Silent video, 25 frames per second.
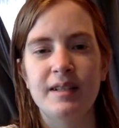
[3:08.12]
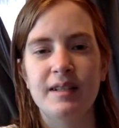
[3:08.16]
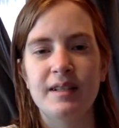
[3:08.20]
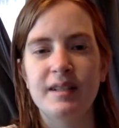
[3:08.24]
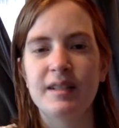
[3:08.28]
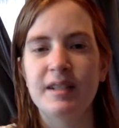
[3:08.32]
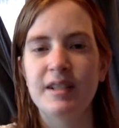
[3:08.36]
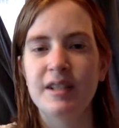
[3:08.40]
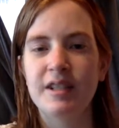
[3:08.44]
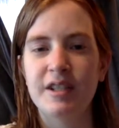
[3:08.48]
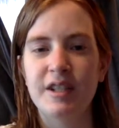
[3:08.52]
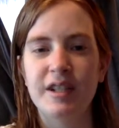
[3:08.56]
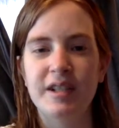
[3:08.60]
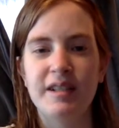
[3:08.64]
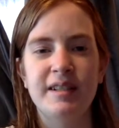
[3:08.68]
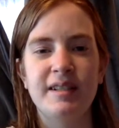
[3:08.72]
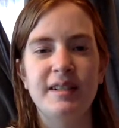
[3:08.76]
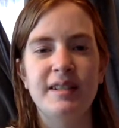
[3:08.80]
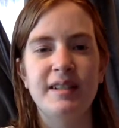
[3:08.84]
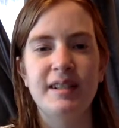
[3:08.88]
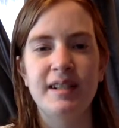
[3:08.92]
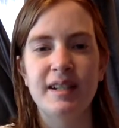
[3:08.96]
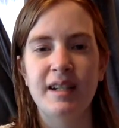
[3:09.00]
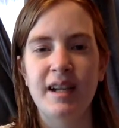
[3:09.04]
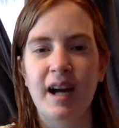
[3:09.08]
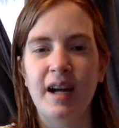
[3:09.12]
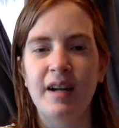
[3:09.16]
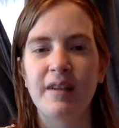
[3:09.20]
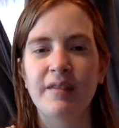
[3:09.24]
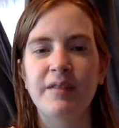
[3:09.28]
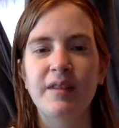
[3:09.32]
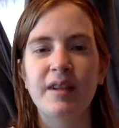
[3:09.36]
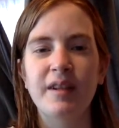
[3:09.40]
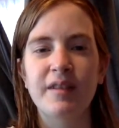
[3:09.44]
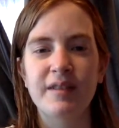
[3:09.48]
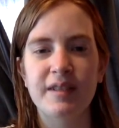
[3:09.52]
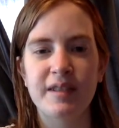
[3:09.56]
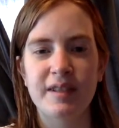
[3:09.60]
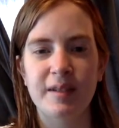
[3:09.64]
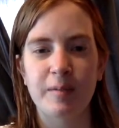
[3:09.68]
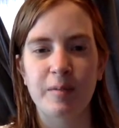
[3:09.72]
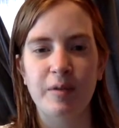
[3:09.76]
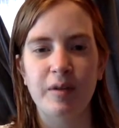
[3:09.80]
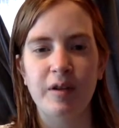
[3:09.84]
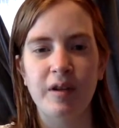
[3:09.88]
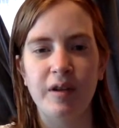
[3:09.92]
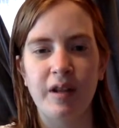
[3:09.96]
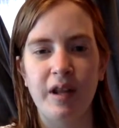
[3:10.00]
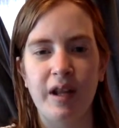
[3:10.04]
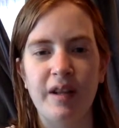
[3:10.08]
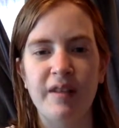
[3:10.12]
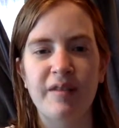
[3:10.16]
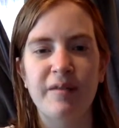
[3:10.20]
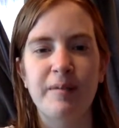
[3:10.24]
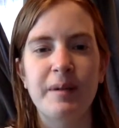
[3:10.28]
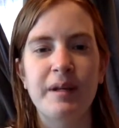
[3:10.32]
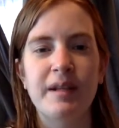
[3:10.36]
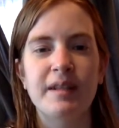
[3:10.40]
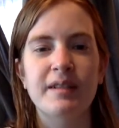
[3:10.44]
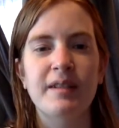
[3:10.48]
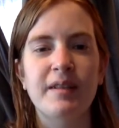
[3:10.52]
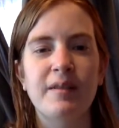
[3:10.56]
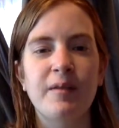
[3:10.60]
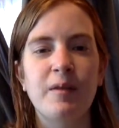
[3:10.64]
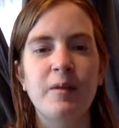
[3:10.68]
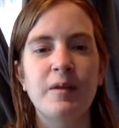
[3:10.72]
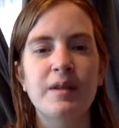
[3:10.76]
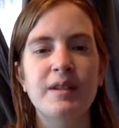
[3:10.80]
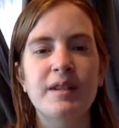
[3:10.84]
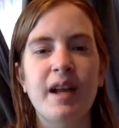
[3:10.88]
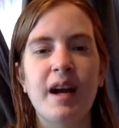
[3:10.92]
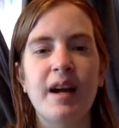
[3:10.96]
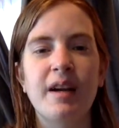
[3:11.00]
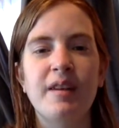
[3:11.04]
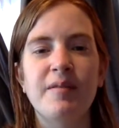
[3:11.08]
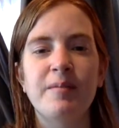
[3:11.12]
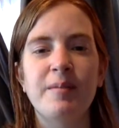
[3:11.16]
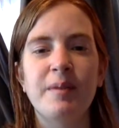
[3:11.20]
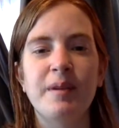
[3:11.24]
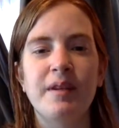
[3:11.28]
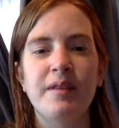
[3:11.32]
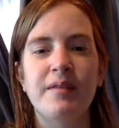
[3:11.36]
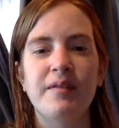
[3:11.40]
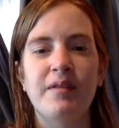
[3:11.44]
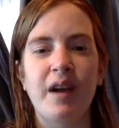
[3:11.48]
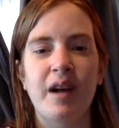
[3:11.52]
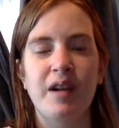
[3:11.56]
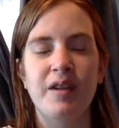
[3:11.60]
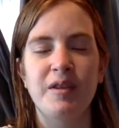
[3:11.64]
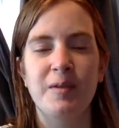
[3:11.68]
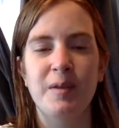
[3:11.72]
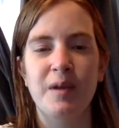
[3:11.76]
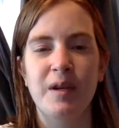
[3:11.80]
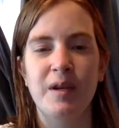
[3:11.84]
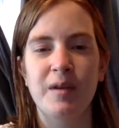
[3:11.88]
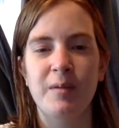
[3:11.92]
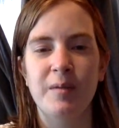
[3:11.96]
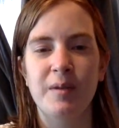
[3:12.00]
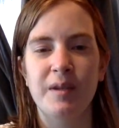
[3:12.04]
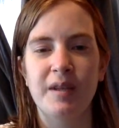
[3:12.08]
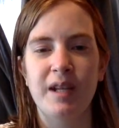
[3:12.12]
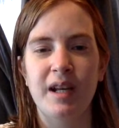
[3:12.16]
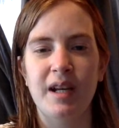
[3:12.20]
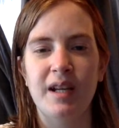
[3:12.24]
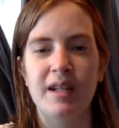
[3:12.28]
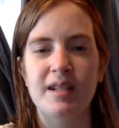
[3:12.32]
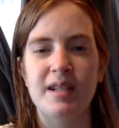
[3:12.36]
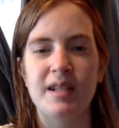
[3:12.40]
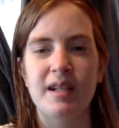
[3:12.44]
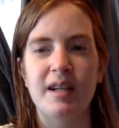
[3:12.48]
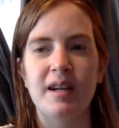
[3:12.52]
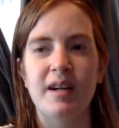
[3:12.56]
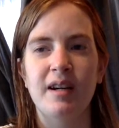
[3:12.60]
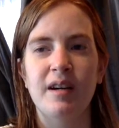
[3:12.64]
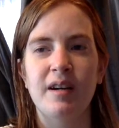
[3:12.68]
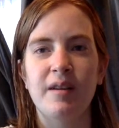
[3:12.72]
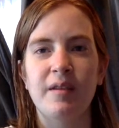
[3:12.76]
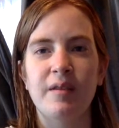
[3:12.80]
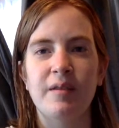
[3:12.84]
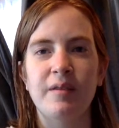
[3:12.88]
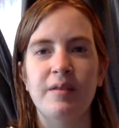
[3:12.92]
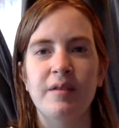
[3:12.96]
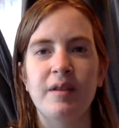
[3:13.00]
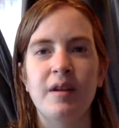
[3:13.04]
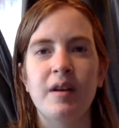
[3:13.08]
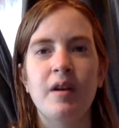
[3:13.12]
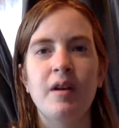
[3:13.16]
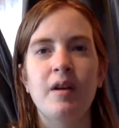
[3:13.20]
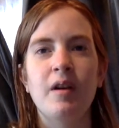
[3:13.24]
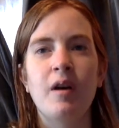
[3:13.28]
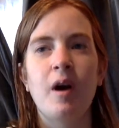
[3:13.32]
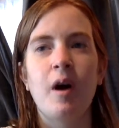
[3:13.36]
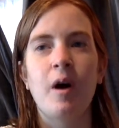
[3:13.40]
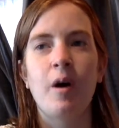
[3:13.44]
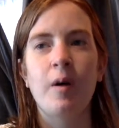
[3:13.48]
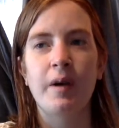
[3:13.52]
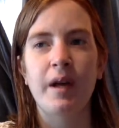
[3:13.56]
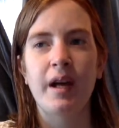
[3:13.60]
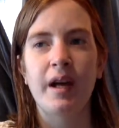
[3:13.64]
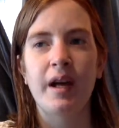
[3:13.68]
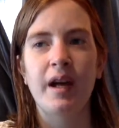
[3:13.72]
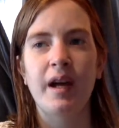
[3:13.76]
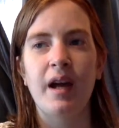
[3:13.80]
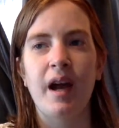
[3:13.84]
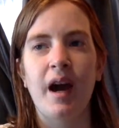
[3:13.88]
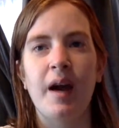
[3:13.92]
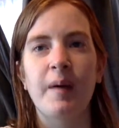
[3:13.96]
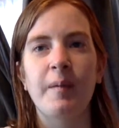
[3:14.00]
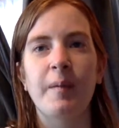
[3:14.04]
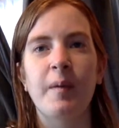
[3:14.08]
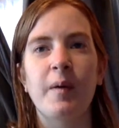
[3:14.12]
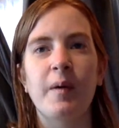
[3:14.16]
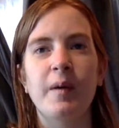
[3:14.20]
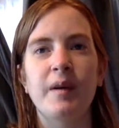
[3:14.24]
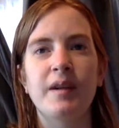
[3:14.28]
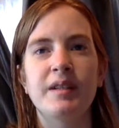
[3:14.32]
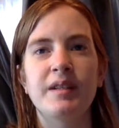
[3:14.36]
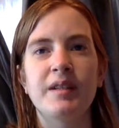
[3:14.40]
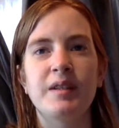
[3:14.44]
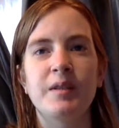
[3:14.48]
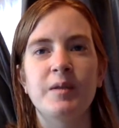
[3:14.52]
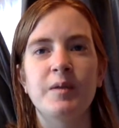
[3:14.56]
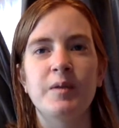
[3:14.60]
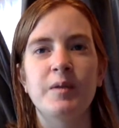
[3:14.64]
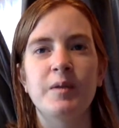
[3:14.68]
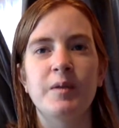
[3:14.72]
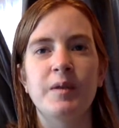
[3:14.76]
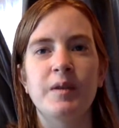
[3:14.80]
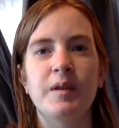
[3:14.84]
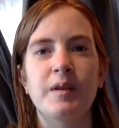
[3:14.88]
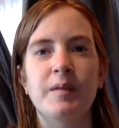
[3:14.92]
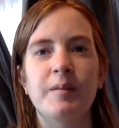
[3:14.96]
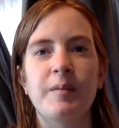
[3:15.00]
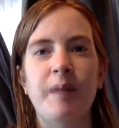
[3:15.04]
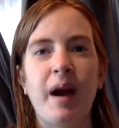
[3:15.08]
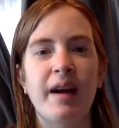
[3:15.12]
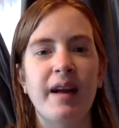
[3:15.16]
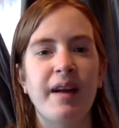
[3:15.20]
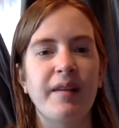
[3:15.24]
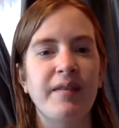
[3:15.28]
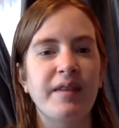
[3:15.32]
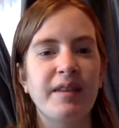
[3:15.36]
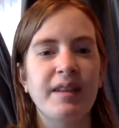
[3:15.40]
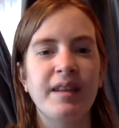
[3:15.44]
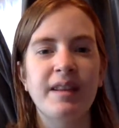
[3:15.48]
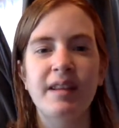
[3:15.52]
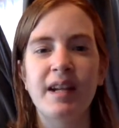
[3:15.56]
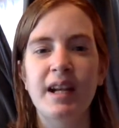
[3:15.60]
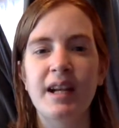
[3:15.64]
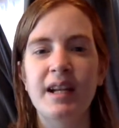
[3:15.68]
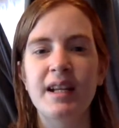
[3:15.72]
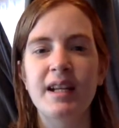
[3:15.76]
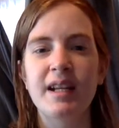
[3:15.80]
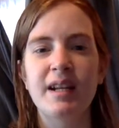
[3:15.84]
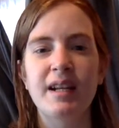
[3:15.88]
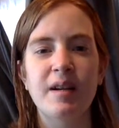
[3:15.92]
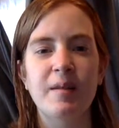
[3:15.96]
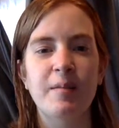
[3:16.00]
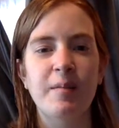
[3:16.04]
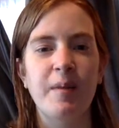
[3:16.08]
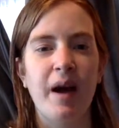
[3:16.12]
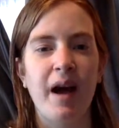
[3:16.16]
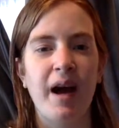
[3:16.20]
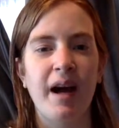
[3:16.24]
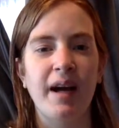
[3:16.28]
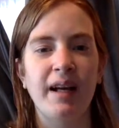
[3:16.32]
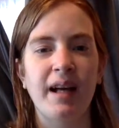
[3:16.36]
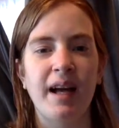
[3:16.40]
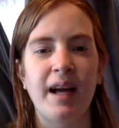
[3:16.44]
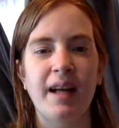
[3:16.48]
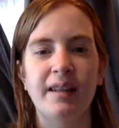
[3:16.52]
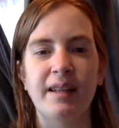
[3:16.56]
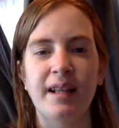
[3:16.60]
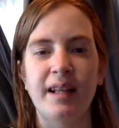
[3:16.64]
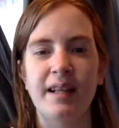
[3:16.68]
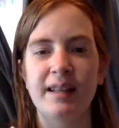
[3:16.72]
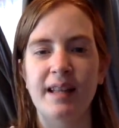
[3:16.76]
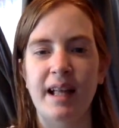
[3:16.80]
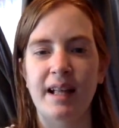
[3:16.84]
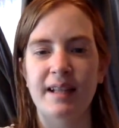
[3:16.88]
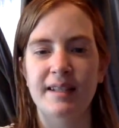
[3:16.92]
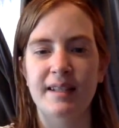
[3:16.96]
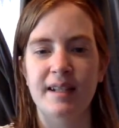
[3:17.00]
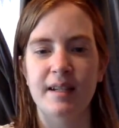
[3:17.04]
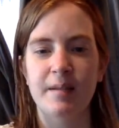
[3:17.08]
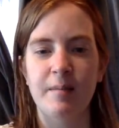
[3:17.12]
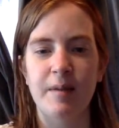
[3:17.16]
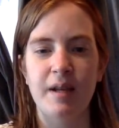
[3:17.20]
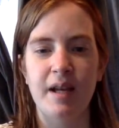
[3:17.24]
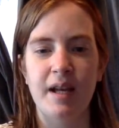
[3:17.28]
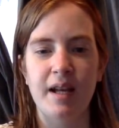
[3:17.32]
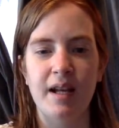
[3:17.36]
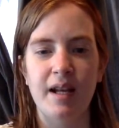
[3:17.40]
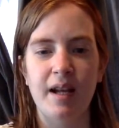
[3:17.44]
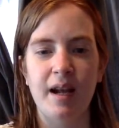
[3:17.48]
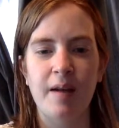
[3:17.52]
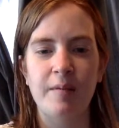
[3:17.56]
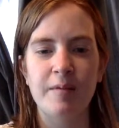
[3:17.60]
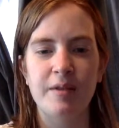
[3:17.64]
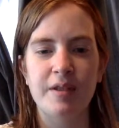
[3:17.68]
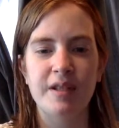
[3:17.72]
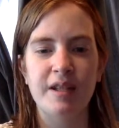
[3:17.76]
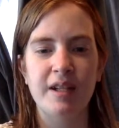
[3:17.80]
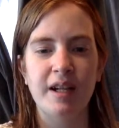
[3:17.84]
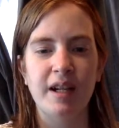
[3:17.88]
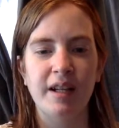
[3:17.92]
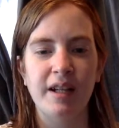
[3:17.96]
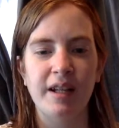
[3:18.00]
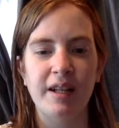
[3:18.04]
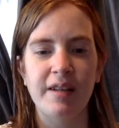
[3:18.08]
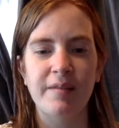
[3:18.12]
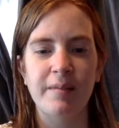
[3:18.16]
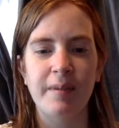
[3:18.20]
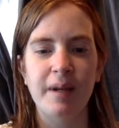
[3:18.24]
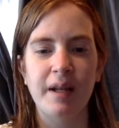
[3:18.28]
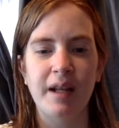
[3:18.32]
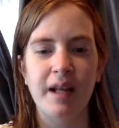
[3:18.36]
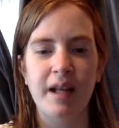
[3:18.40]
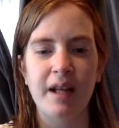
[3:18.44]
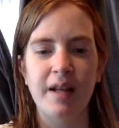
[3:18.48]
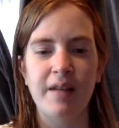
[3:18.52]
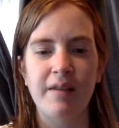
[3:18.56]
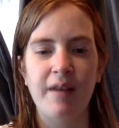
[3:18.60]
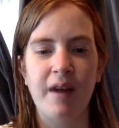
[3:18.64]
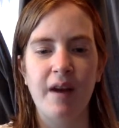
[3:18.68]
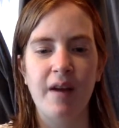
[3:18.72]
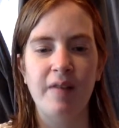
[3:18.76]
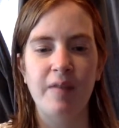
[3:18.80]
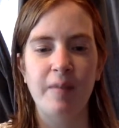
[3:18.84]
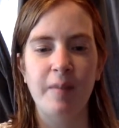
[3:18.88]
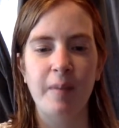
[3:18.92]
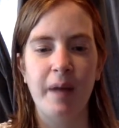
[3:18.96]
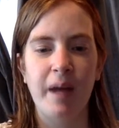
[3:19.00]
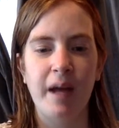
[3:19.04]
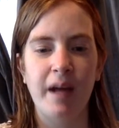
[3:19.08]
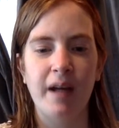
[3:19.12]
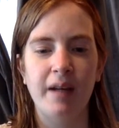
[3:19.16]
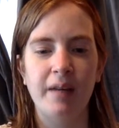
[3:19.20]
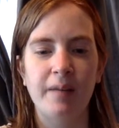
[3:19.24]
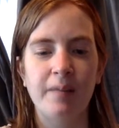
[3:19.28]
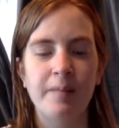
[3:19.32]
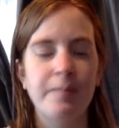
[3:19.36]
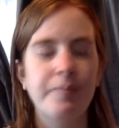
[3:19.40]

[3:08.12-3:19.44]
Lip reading: just kind of live a simpler life, because I've always kind of been infatuated with the idea of, okay, I'm going to pack everything that I need in a bag, and like that's going to be it. I'm just going to live my life out of a bag.